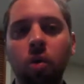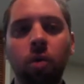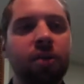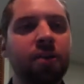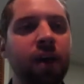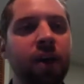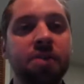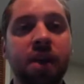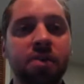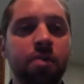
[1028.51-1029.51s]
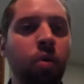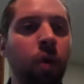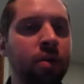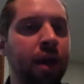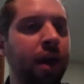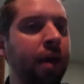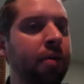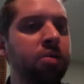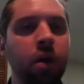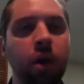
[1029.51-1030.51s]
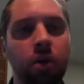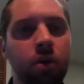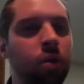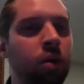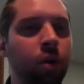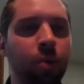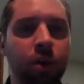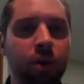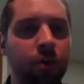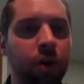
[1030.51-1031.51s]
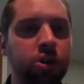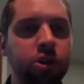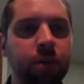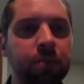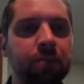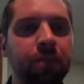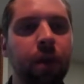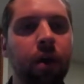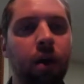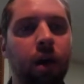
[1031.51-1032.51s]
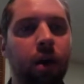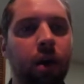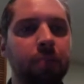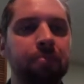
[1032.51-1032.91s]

with things as important as nuclear proliferation, all right?